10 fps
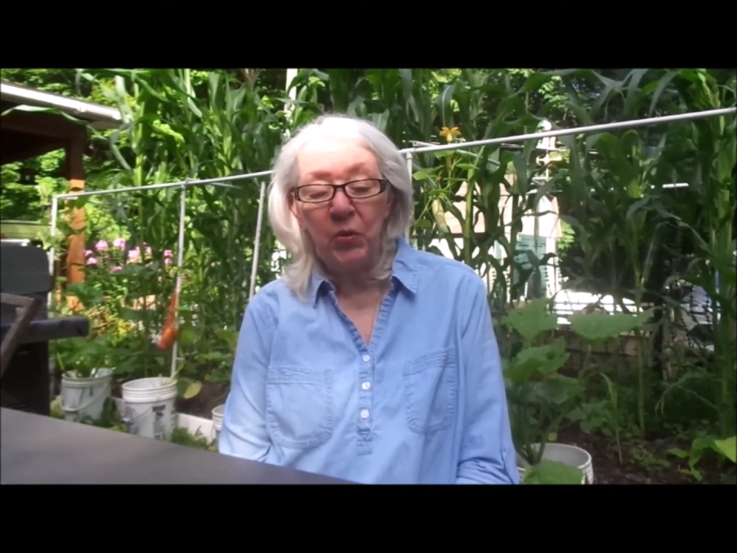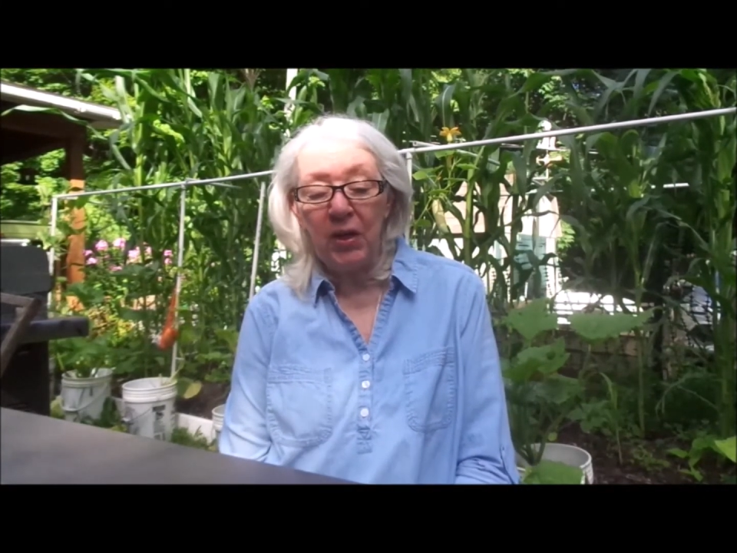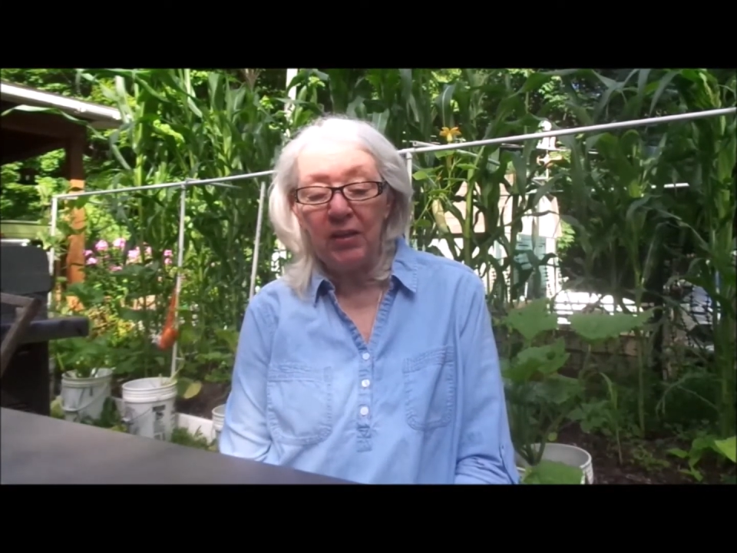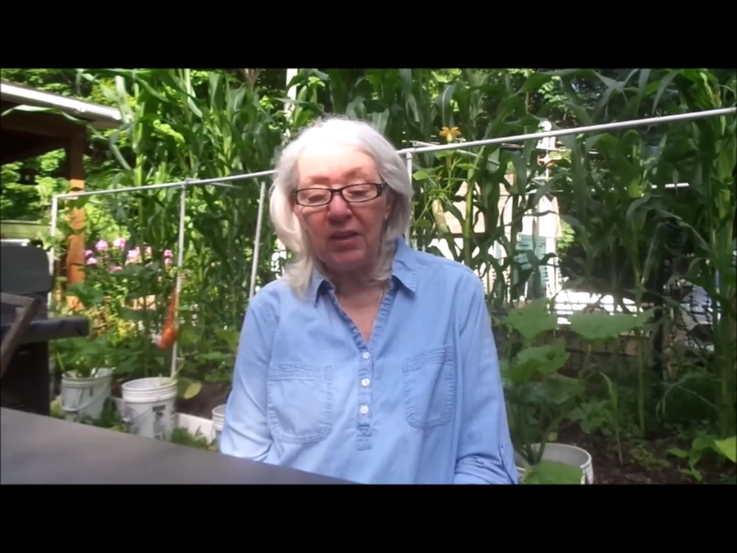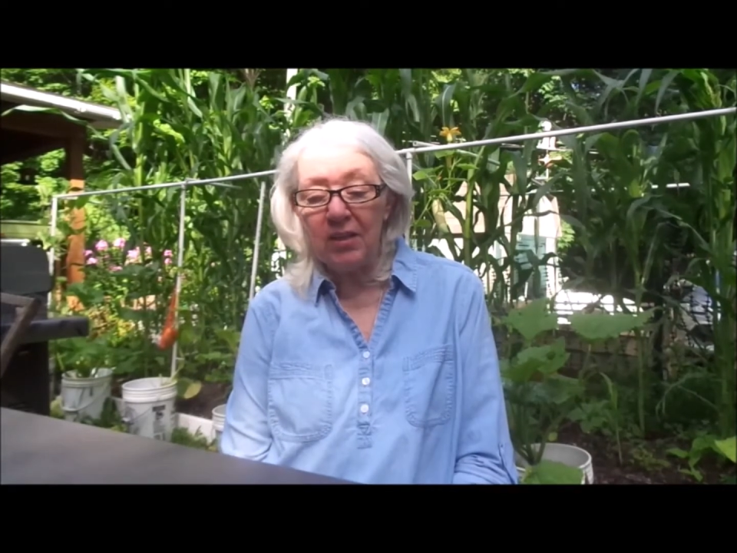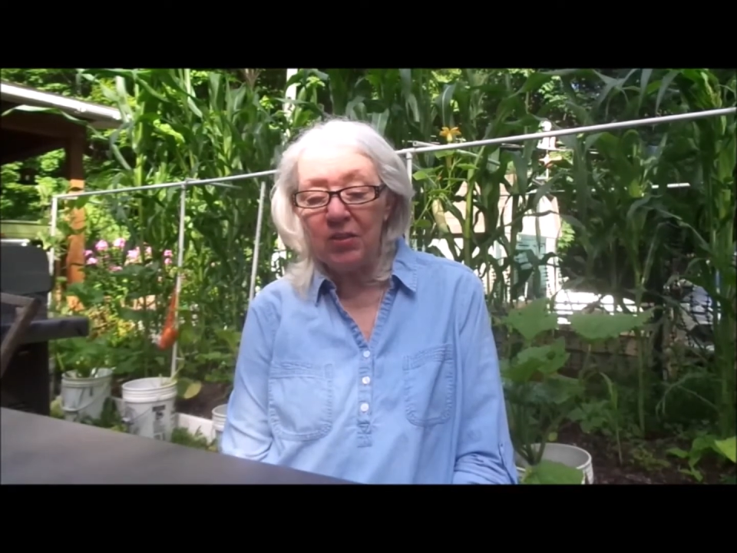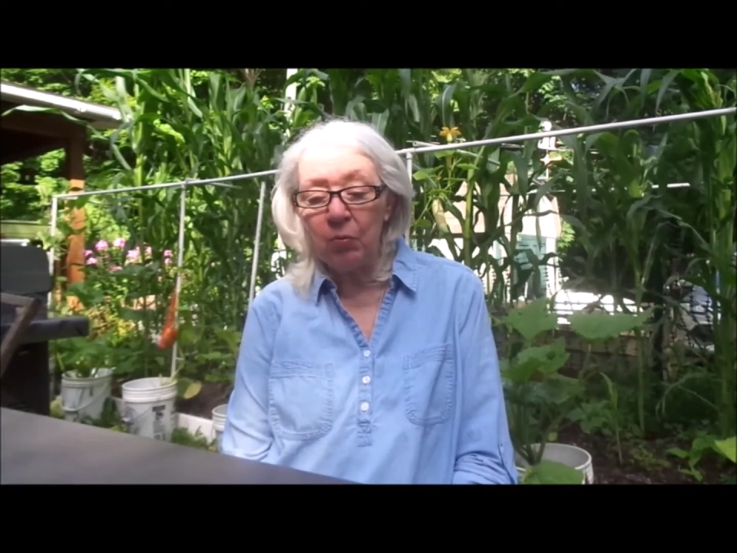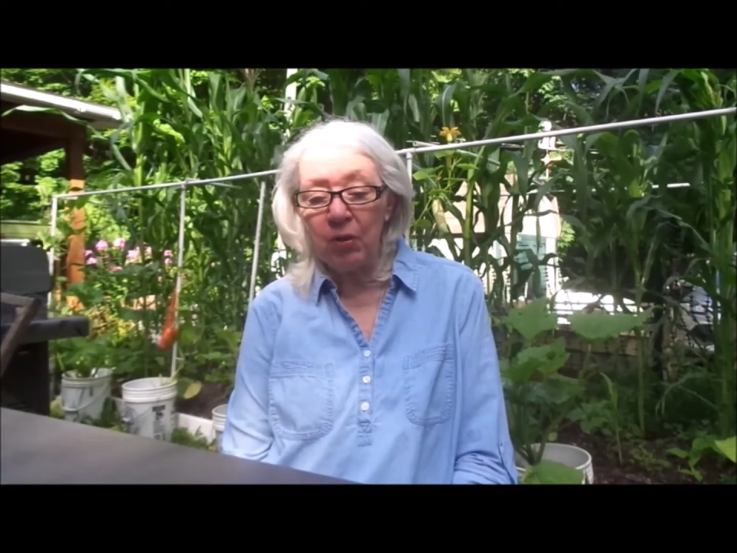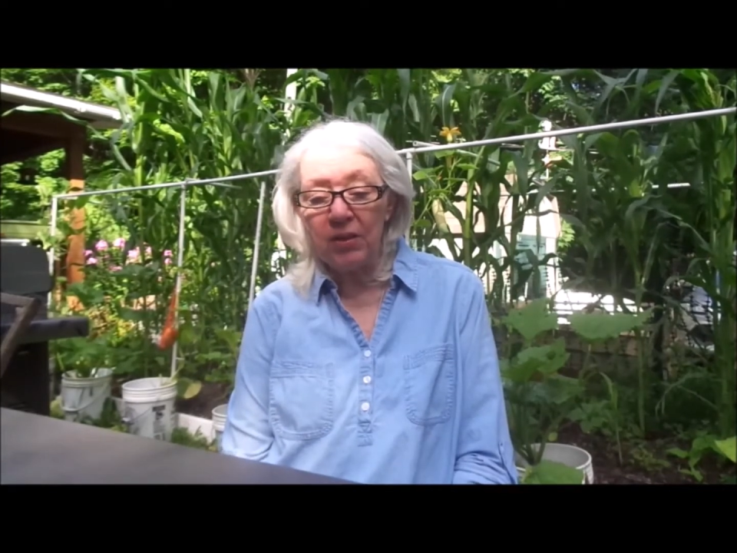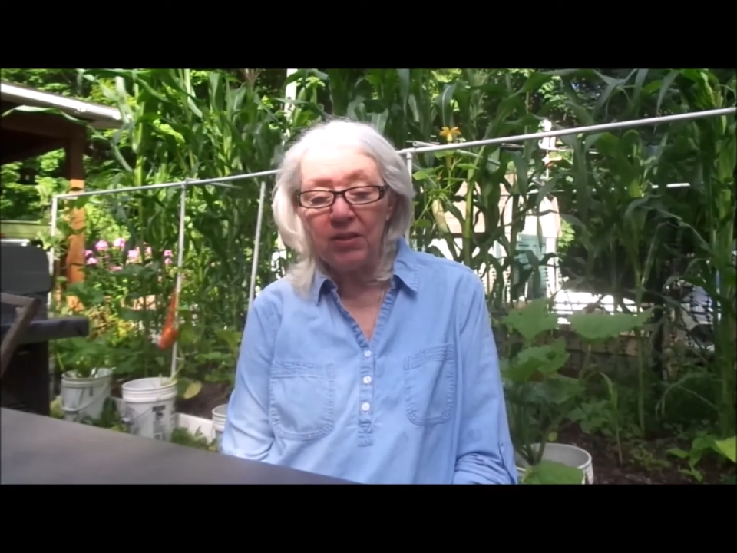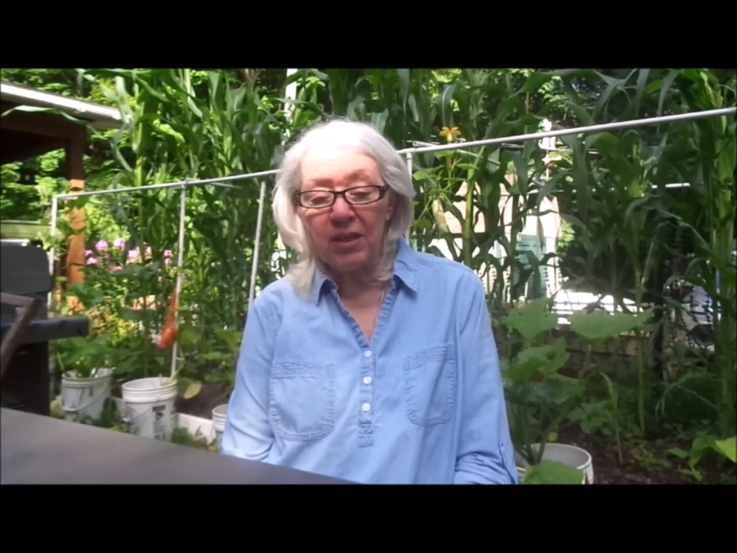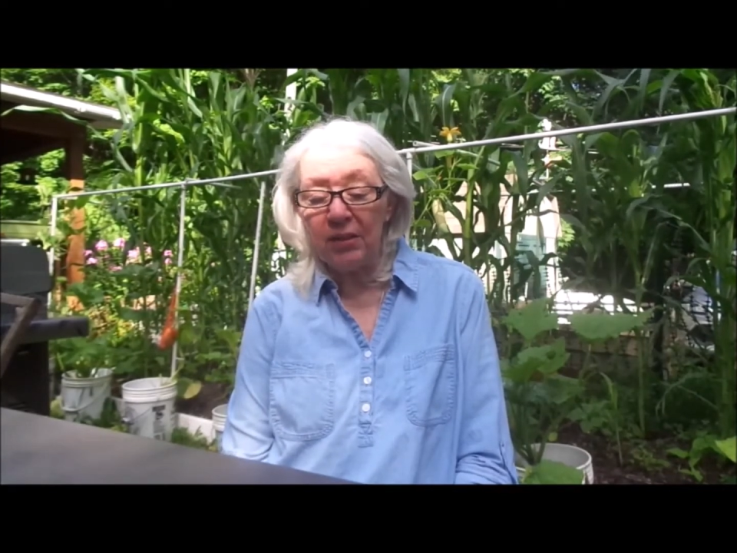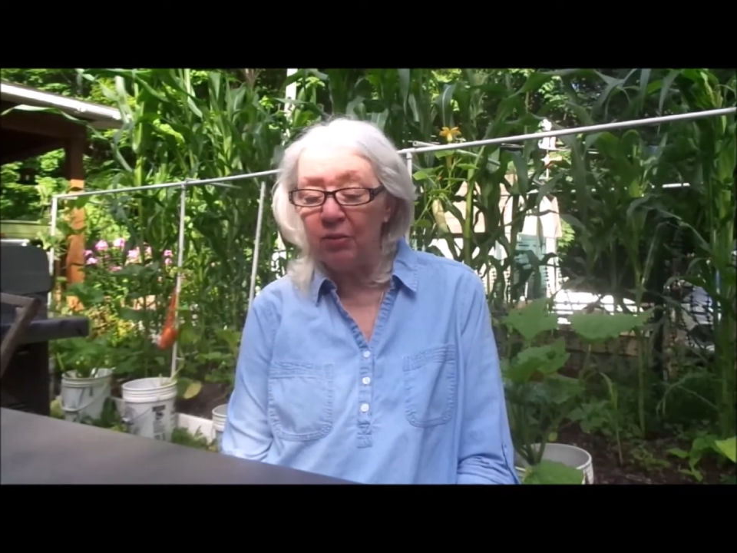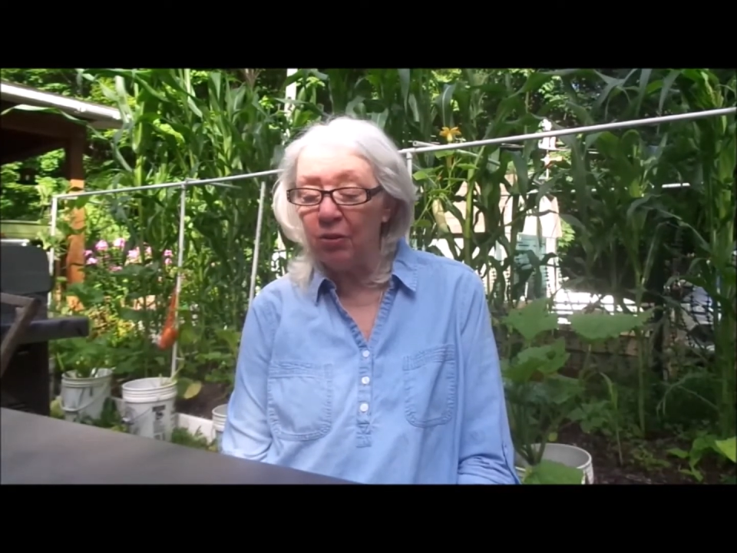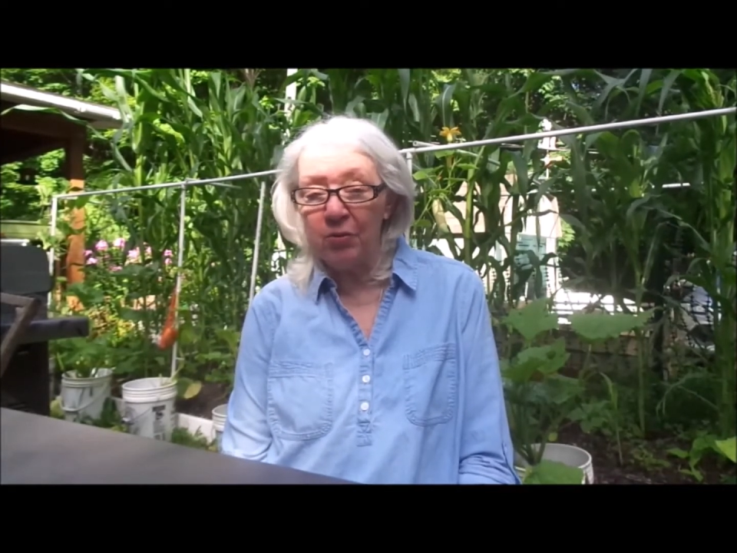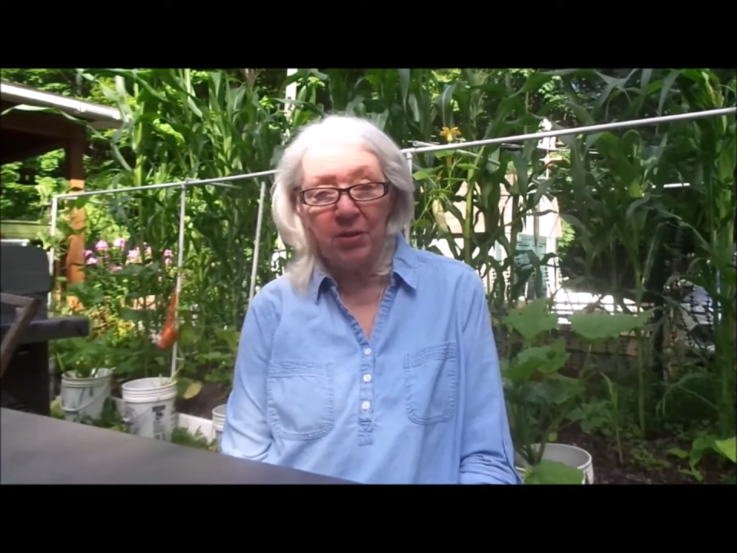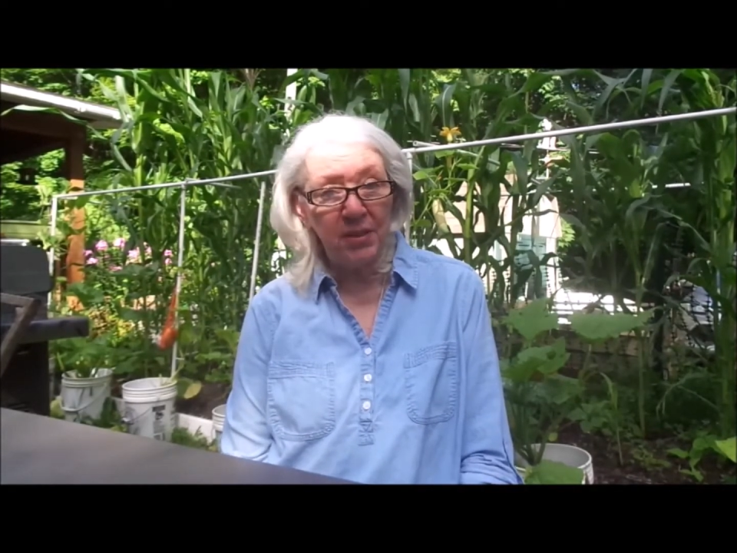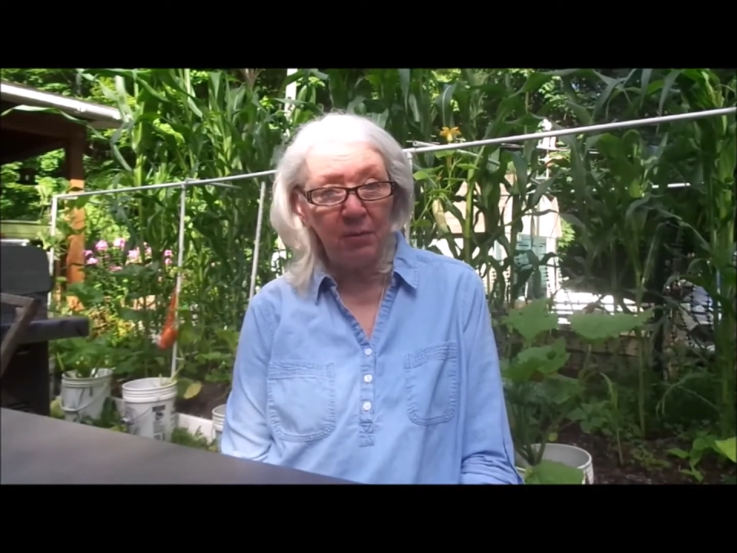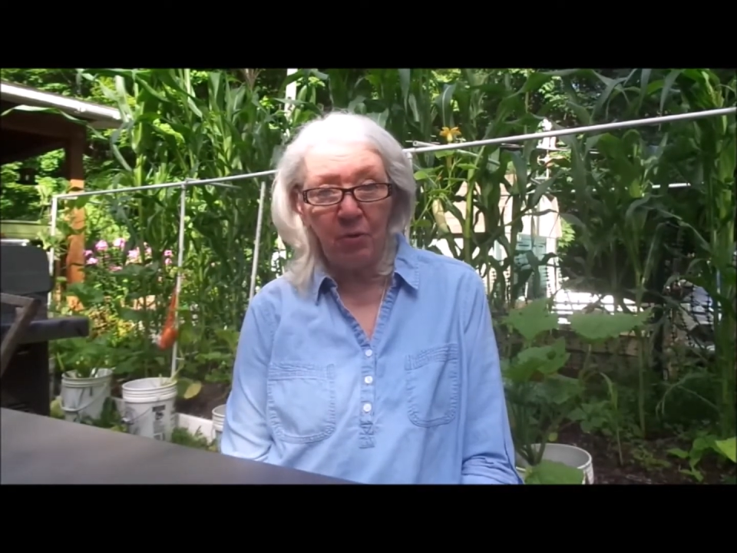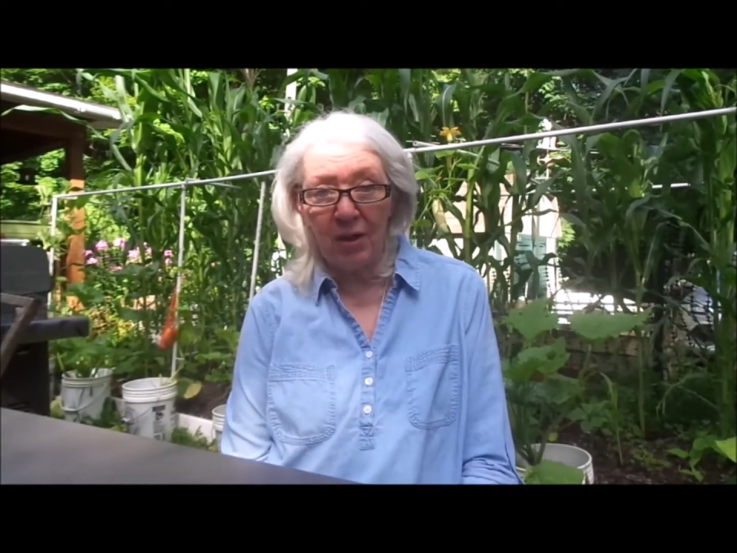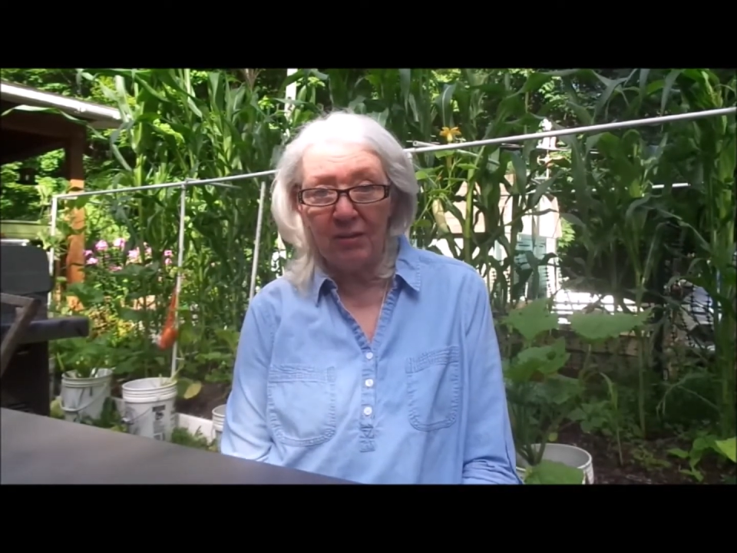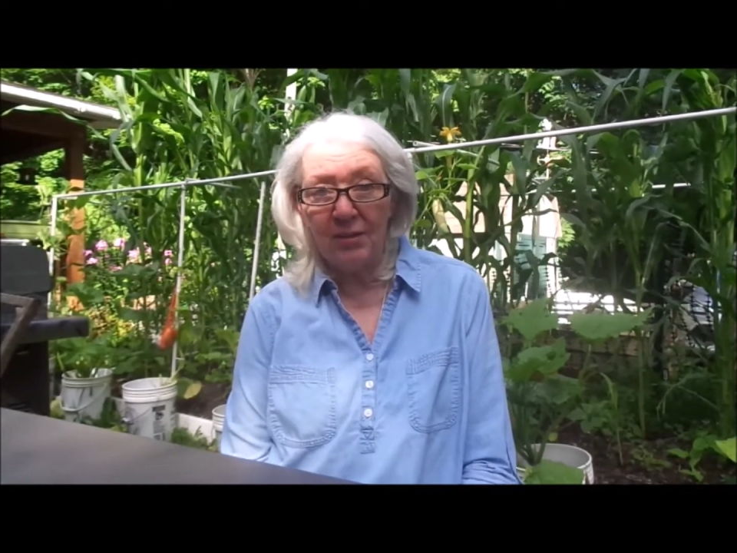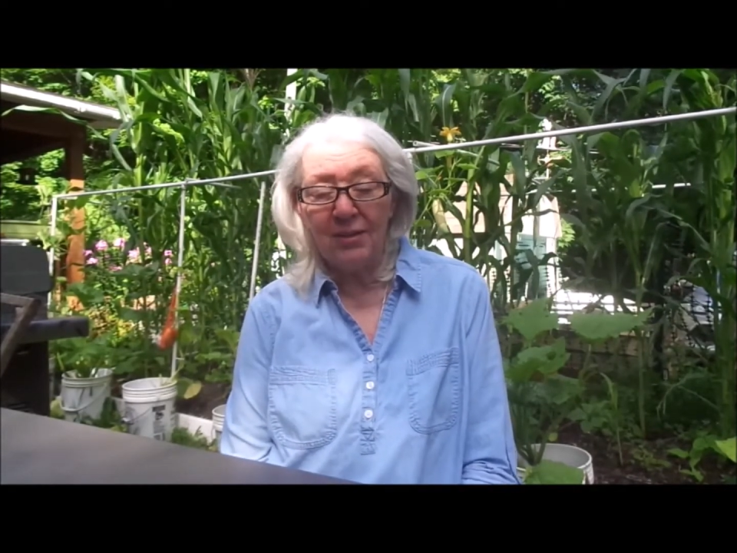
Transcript: and and they're grown the same way.